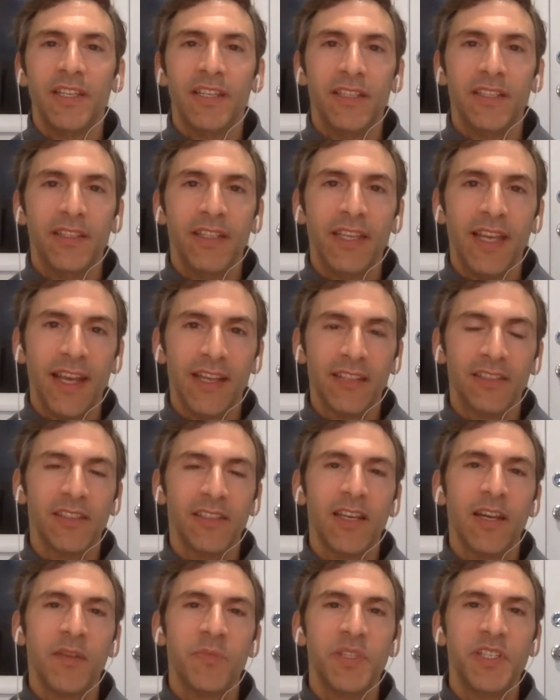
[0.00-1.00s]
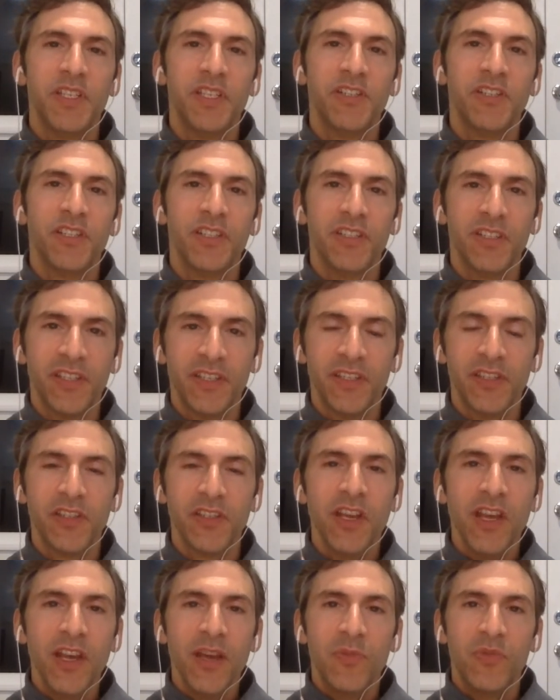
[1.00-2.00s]
in Kaggle competitions is
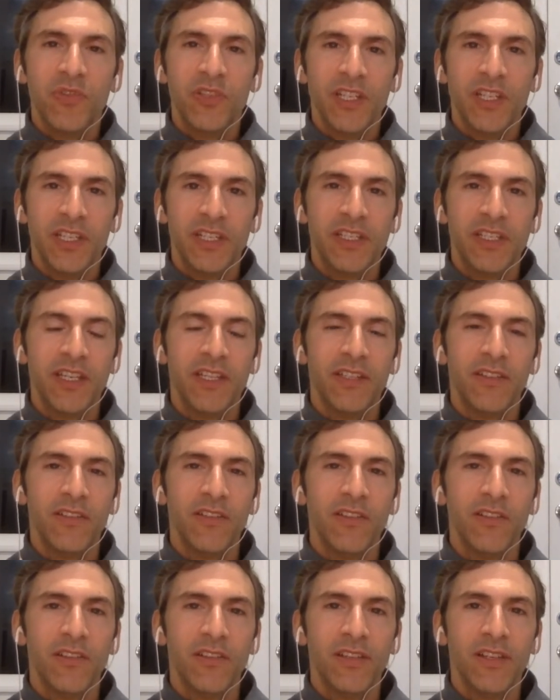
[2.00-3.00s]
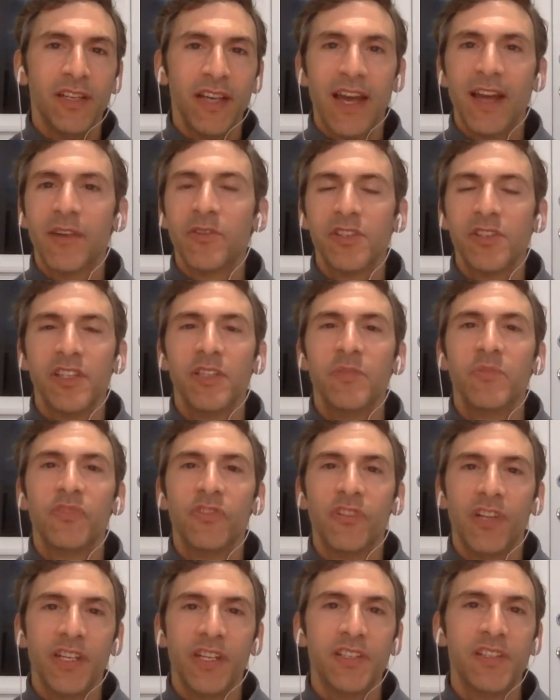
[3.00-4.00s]
predicting the housing
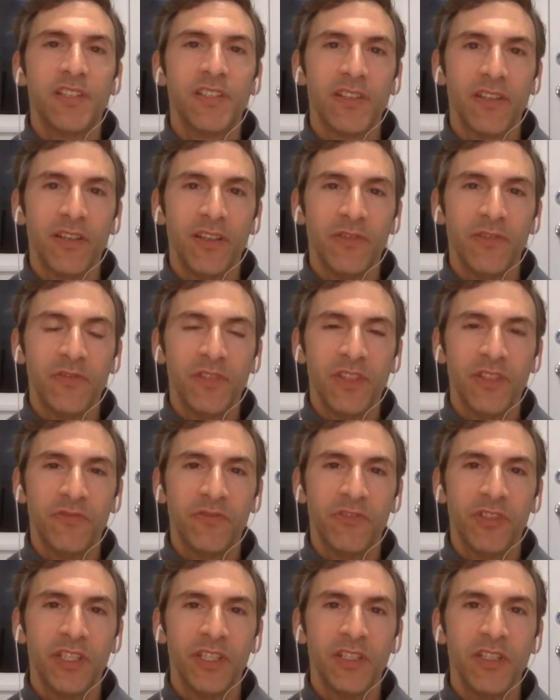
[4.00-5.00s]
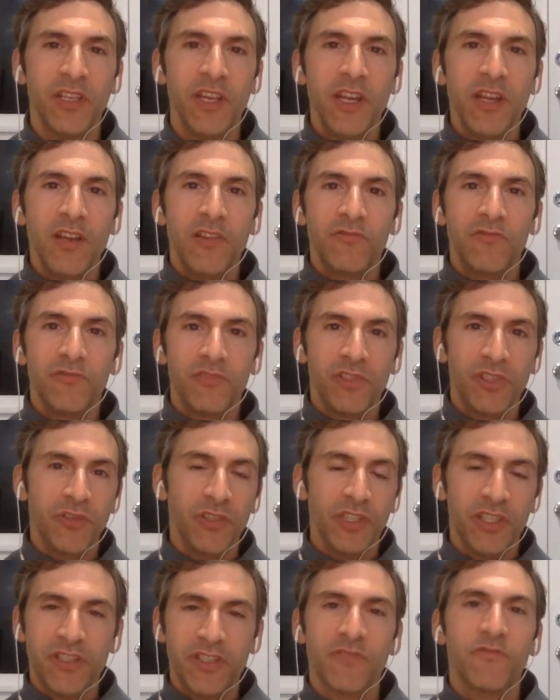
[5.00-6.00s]
price of different
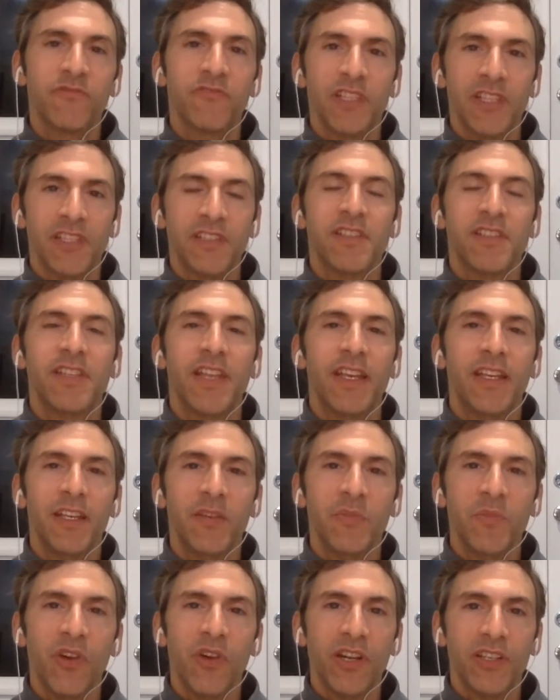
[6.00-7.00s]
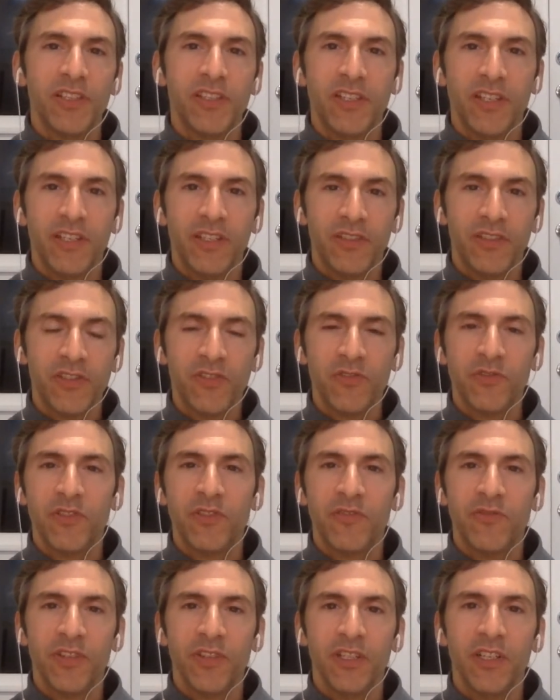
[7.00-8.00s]
units of real estate in Boston, sort
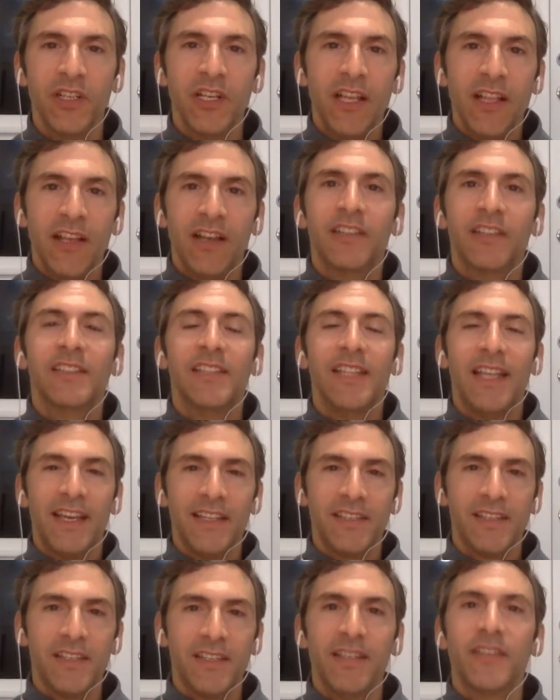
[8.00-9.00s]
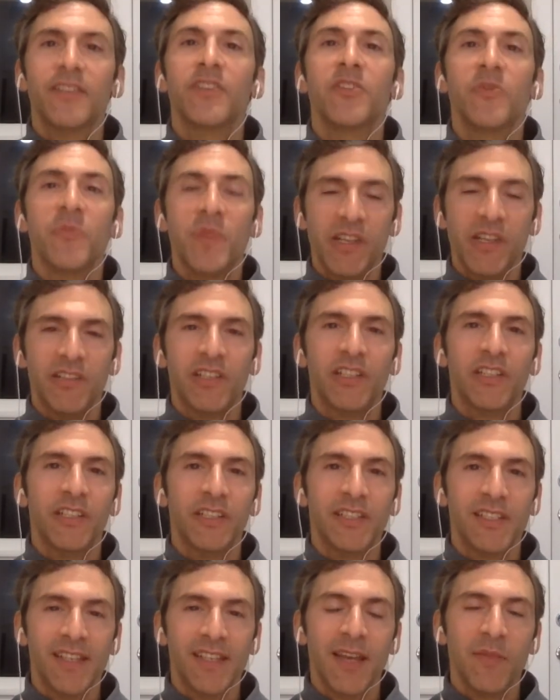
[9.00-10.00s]
of a classic numeric
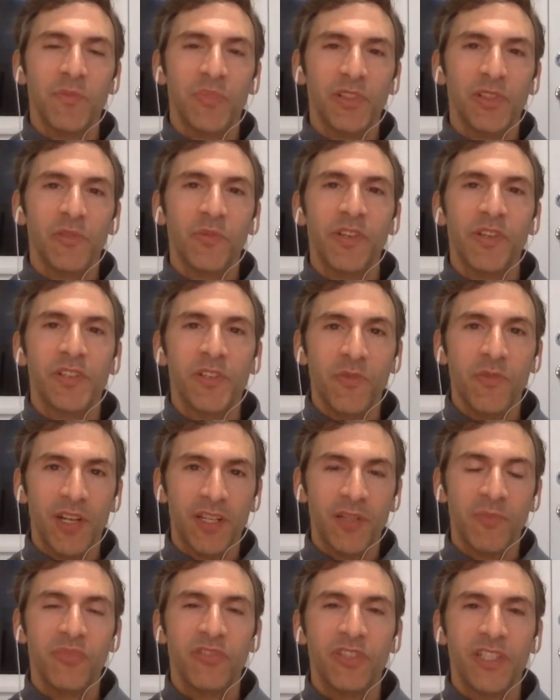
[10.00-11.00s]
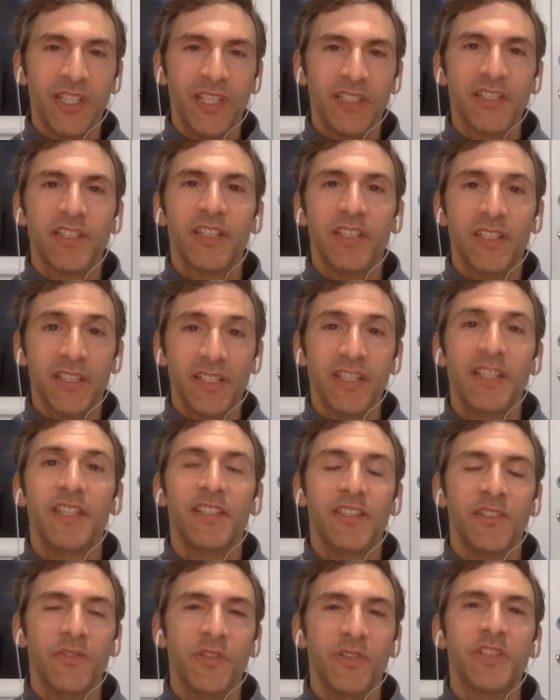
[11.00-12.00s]
example where you want to predict a
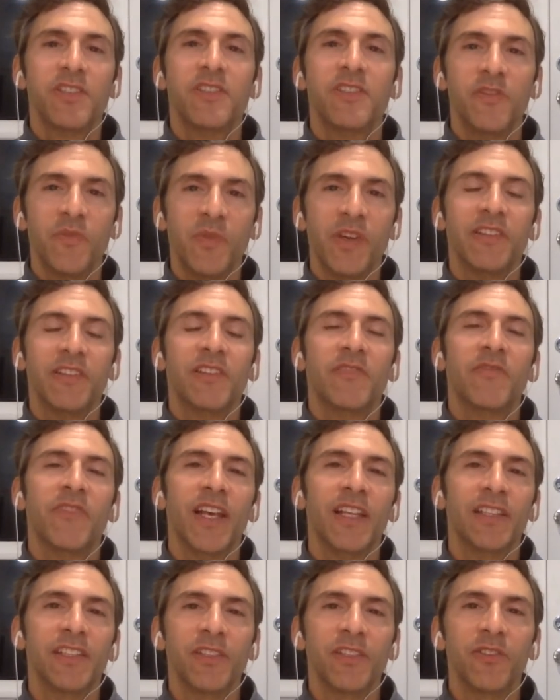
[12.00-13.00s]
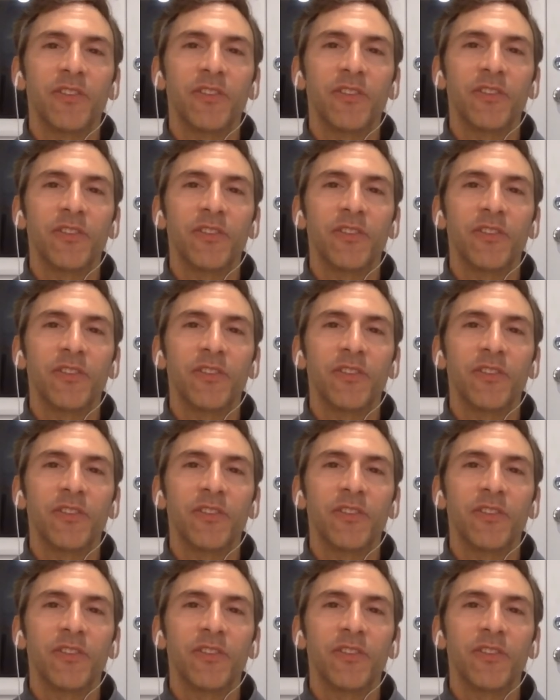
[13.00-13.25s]
continuous numeric value